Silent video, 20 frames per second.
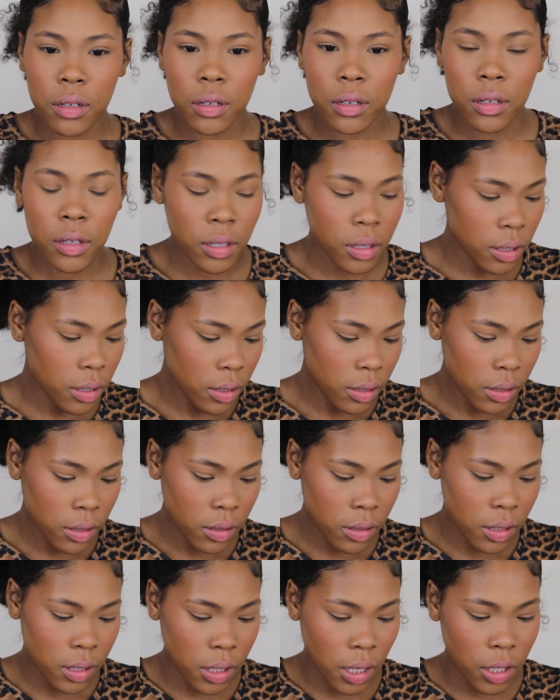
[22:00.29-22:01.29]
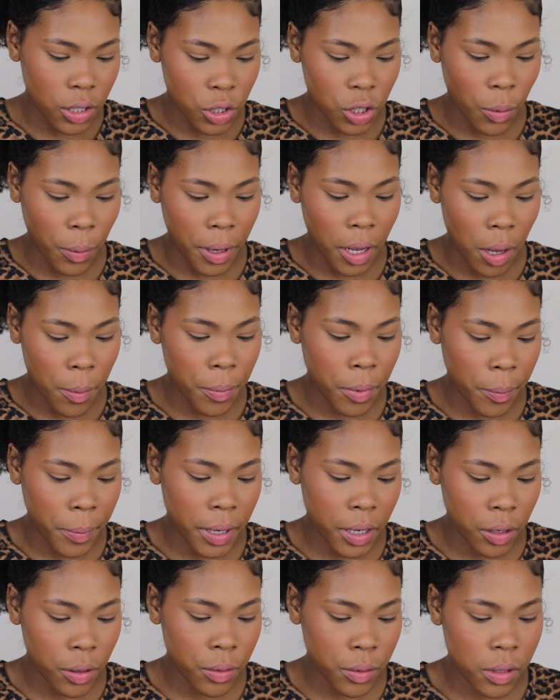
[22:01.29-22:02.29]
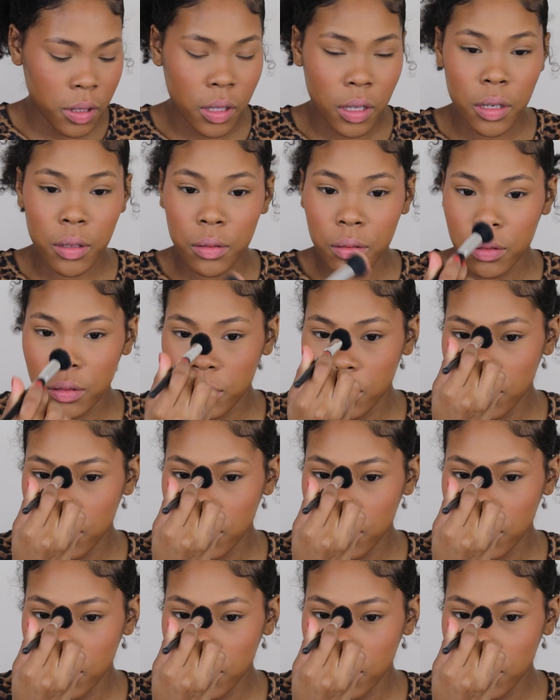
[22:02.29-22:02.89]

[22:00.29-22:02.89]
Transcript: It's not showing up on my nose though.